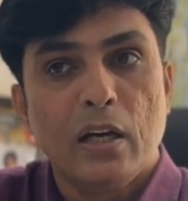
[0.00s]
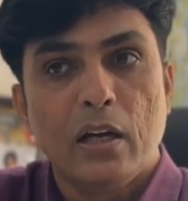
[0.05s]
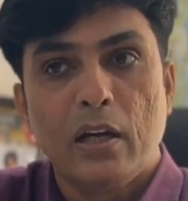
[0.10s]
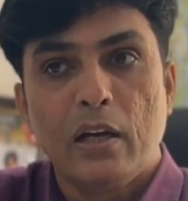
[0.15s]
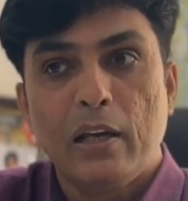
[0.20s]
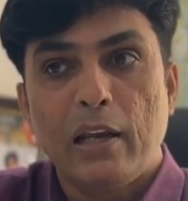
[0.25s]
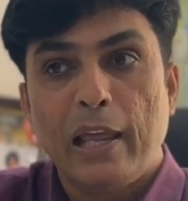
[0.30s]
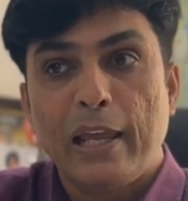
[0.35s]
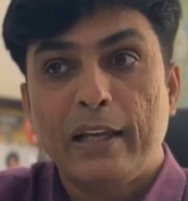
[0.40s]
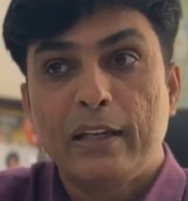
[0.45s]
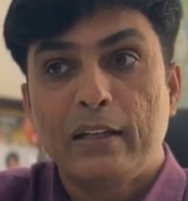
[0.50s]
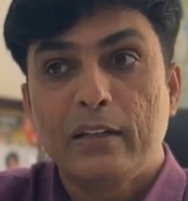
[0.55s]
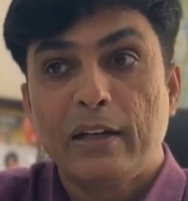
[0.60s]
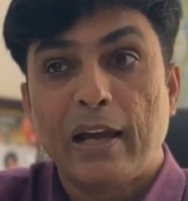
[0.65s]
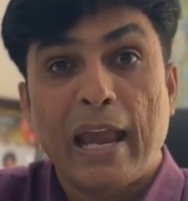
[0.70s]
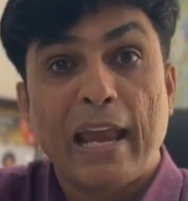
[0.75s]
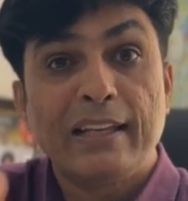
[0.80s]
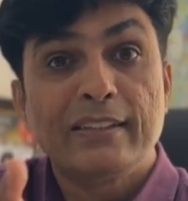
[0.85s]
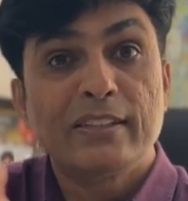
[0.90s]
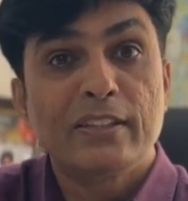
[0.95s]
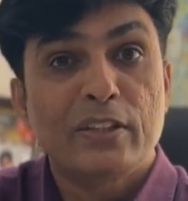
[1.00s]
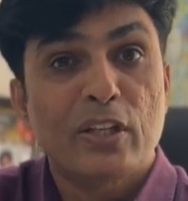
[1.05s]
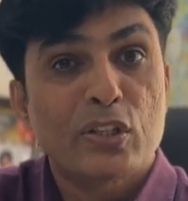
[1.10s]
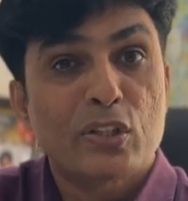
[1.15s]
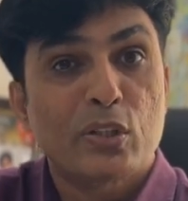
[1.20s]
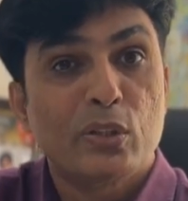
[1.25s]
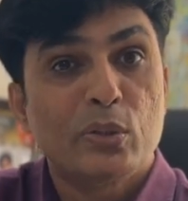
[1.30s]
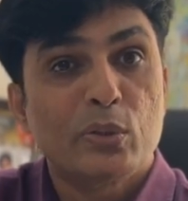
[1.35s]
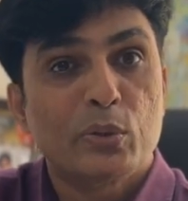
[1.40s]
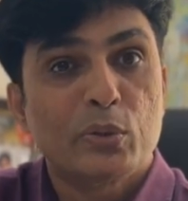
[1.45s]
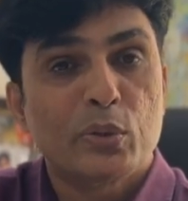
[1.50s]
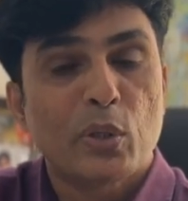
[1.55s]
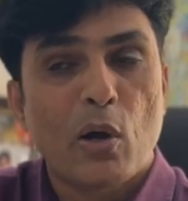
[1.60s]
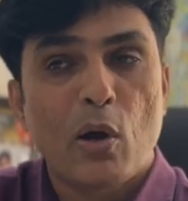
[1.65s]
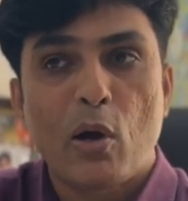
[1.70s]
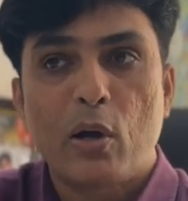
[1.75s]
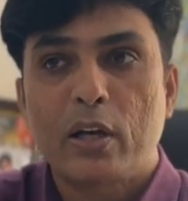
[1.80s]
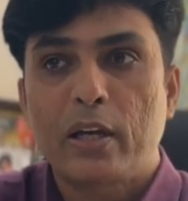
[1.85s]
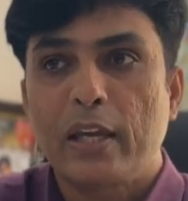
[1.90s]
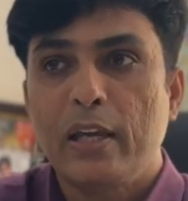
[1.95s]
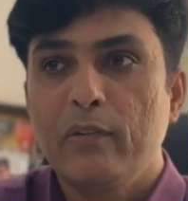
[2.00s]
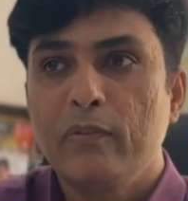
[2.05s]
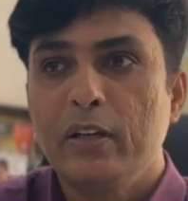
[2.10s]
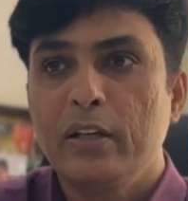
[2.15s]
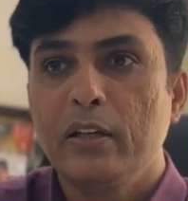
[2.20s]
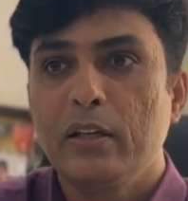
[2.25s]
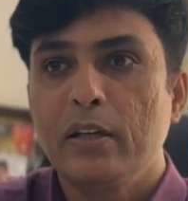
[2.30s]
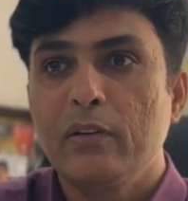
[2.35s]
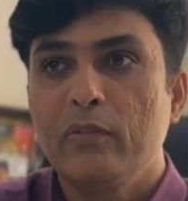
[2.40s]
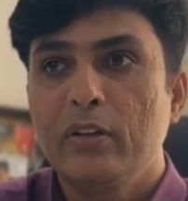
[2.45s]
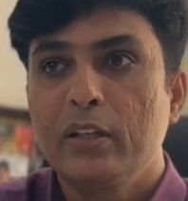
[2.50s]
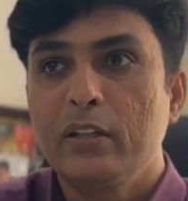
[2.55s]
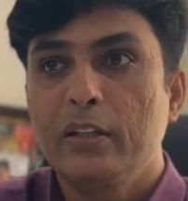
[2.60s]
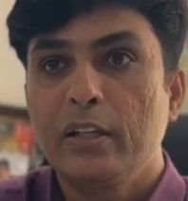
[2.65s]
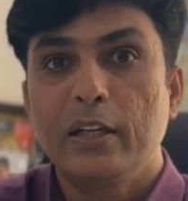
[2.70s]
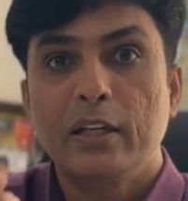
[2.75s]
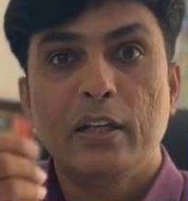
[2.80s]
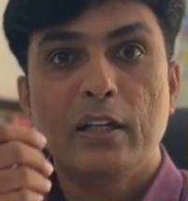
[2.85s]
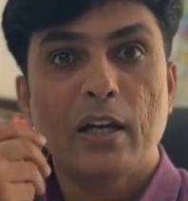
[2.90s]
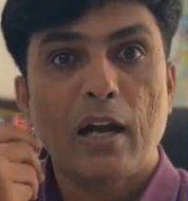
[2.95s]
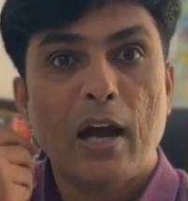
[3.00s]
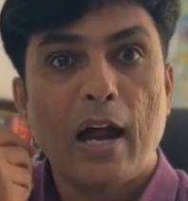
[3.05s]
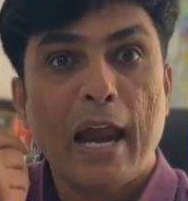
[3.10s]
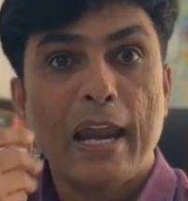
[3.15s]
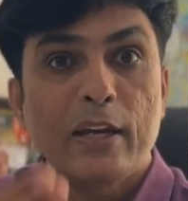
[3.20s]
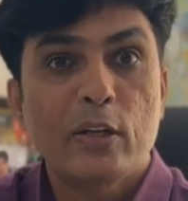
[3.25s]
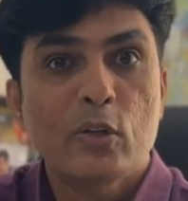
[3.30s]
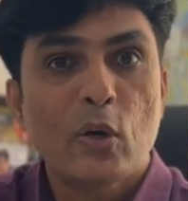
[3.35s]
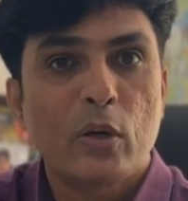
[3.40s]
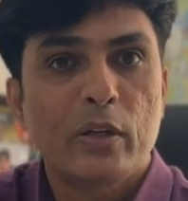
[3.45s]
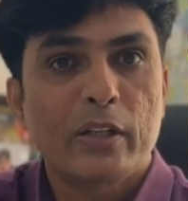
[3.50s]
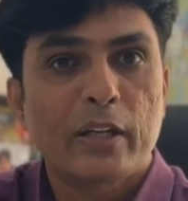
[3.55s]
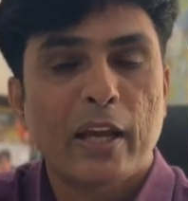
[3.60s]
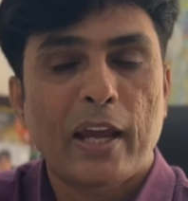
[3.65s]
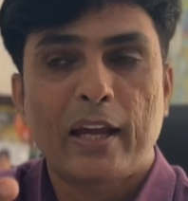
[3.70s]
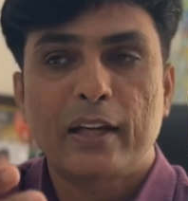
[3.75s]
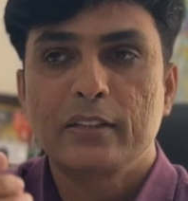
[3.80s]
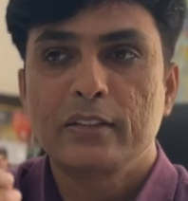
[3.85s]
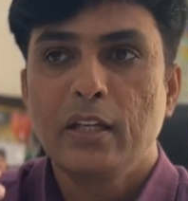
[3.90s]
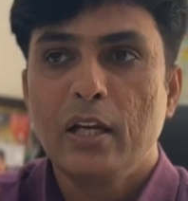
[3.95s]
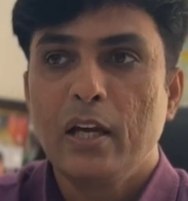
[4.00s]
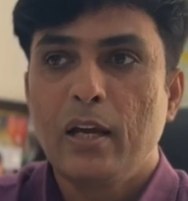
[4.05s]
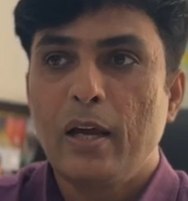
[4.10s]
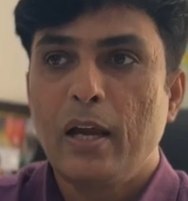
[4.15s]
like hesitation to talk, even the eye contacts,